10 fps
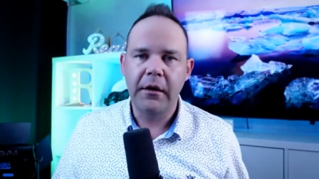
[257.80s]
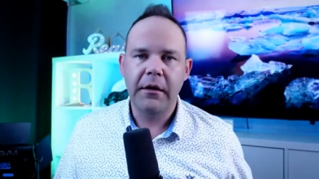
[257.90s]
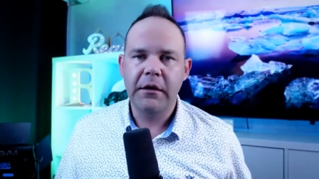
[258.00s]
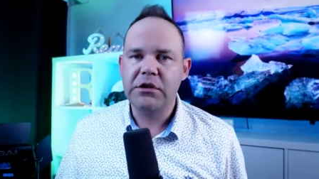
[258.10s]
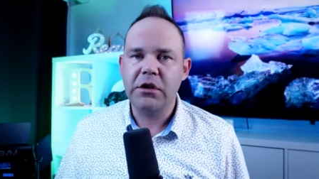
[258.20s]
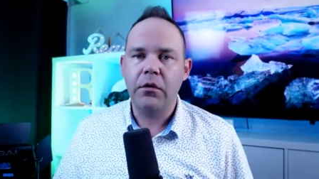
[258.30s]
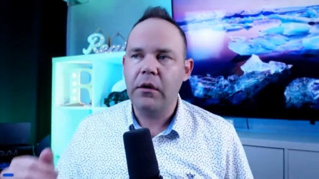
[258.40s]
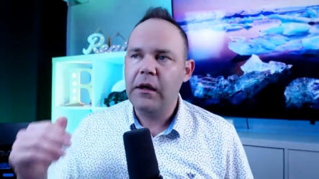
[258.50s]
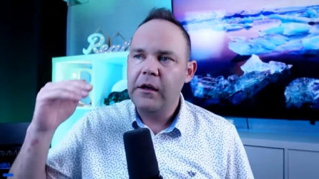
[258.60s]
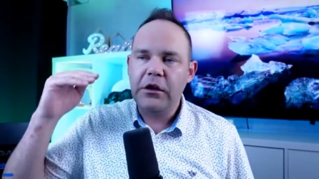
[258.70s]
So
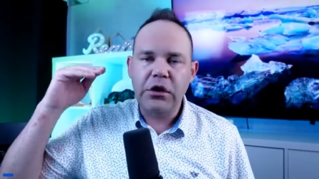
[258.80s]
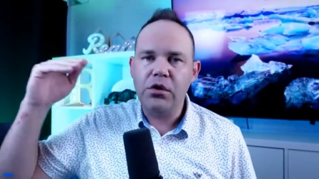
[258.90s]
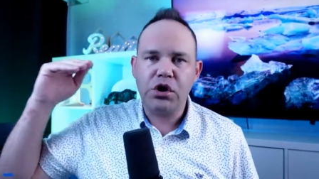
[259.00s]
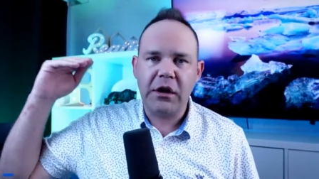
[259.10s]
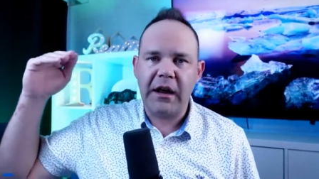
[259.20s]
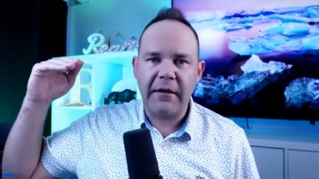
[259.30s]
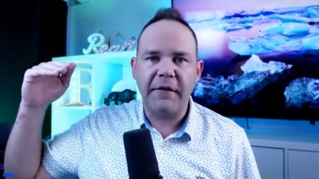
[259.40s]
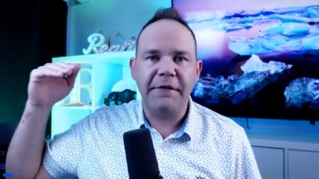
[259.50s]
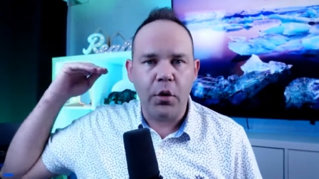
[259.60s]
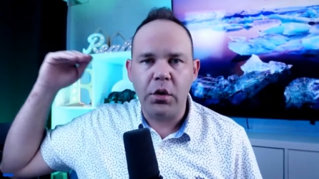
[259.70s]
you should have a
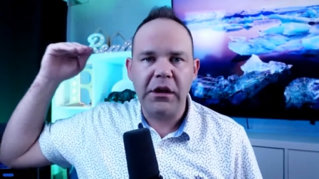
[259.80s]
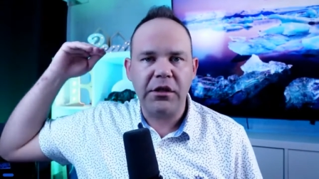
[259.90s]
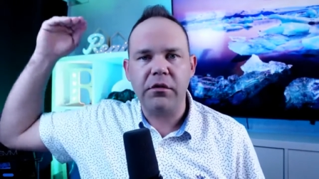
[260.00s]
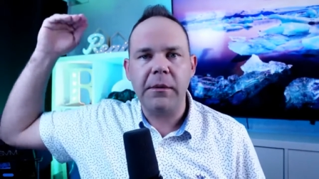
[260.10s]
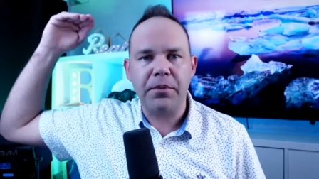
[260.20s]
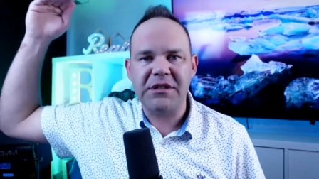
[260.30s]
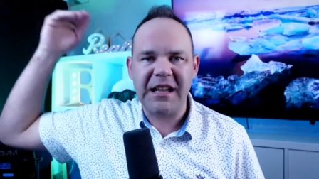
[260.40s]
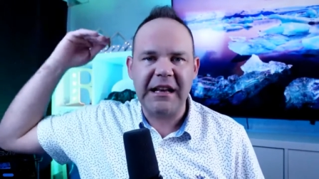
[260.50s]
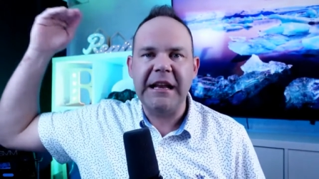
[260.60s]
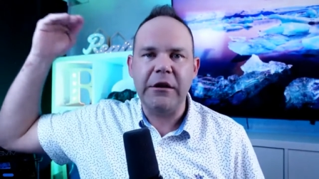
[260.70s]
43%
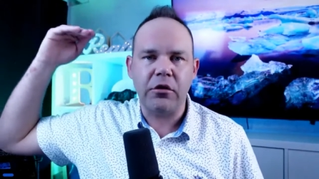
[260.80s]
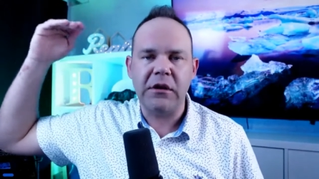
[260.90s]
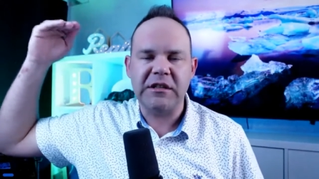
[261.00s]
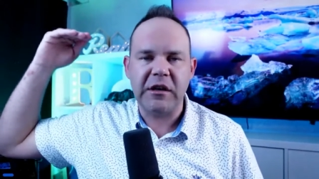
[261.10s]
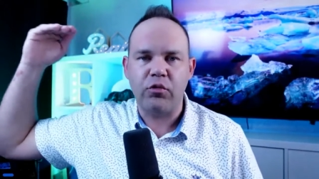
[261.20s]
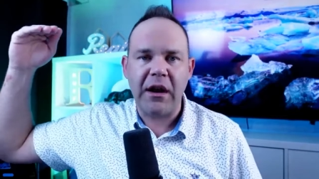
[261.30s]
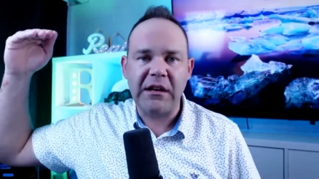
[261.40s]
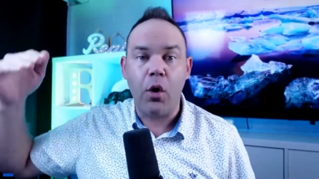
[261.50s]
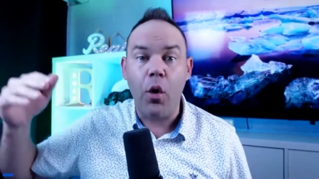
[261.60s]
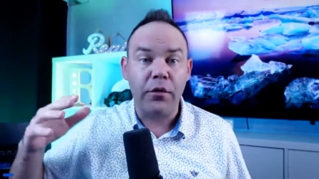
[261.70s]
increase in rent
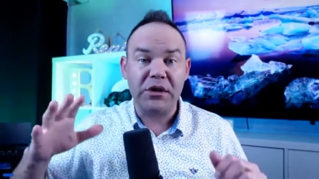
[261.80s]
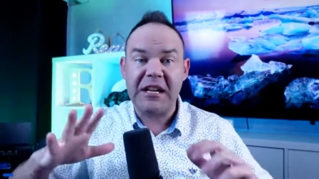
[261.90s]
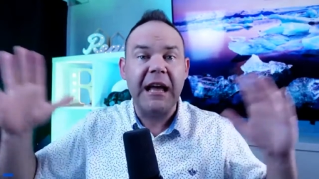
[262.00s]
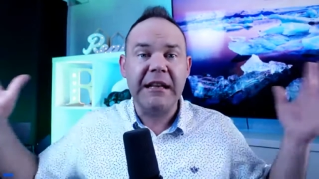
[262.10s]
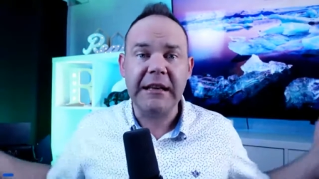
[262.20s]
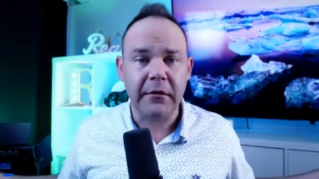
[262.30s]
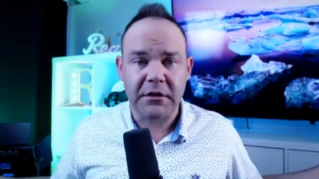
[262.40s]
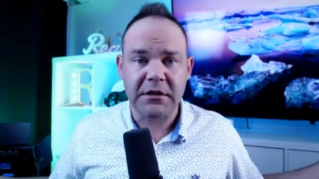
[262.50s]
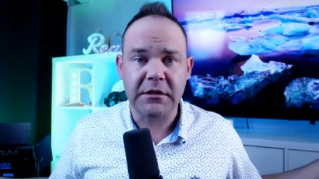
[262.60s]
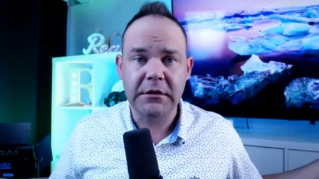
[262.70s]
over 10
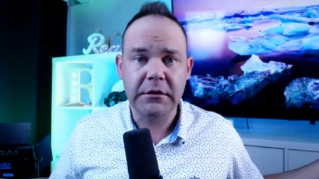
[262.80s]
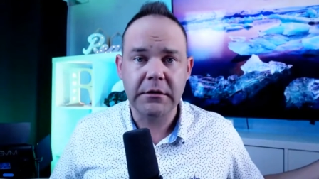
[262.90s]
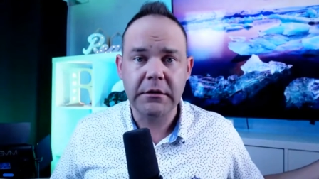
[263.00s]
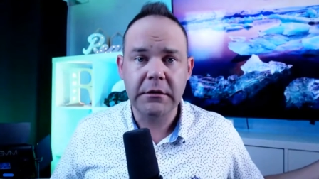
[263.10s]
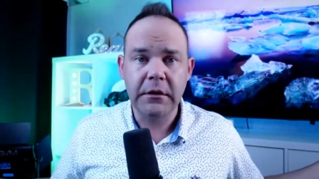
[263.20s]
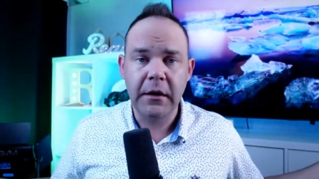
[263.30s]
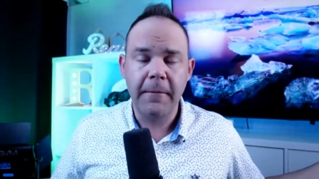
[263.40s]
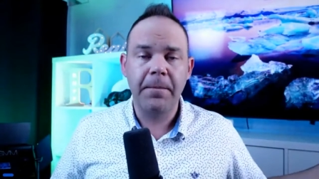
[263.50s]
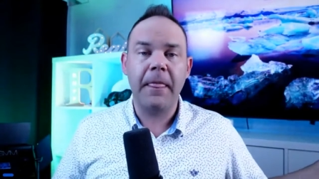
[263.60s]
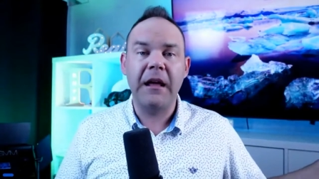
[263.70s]
years.
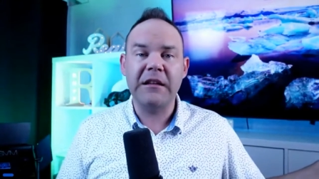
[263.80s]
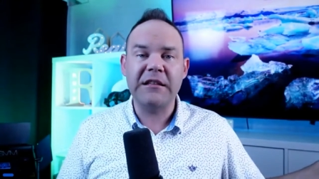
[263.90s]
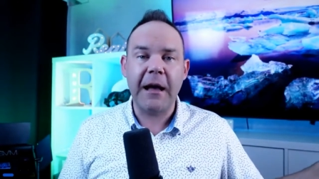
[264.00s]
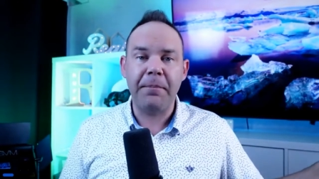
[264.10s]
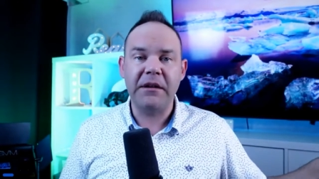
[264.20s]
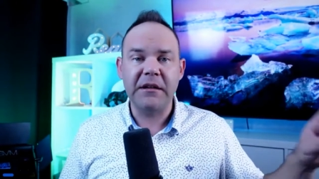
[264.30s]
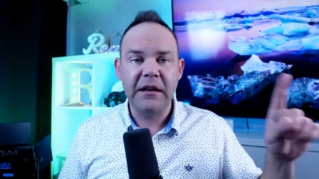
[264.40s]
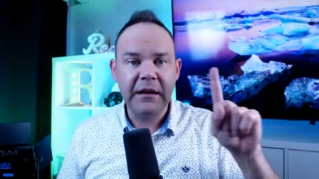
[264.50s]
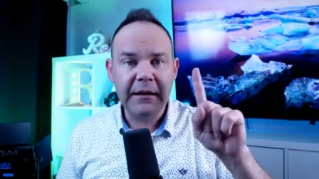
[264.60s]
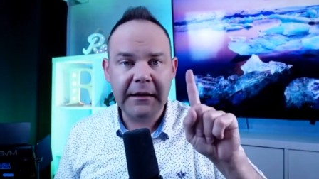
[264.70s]
And it's happened
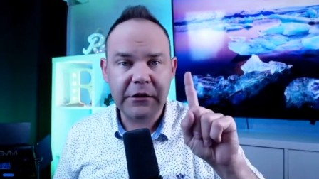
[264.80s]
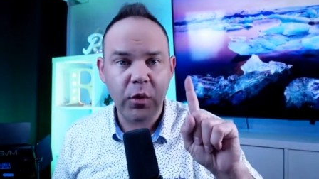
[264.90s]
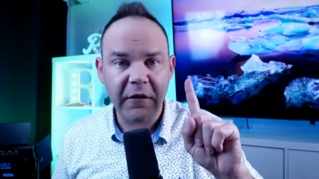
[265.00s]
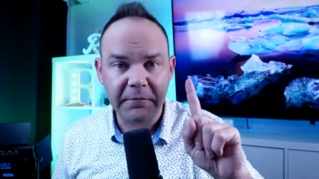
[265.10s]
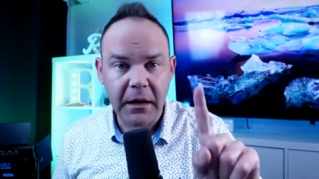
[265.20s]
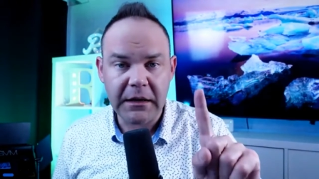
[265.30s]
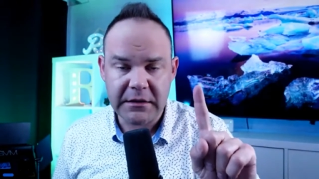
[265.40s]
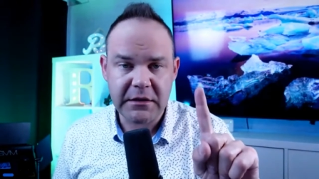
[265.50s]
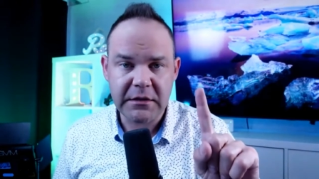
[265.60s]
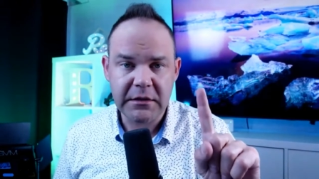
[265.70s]
in 12 months.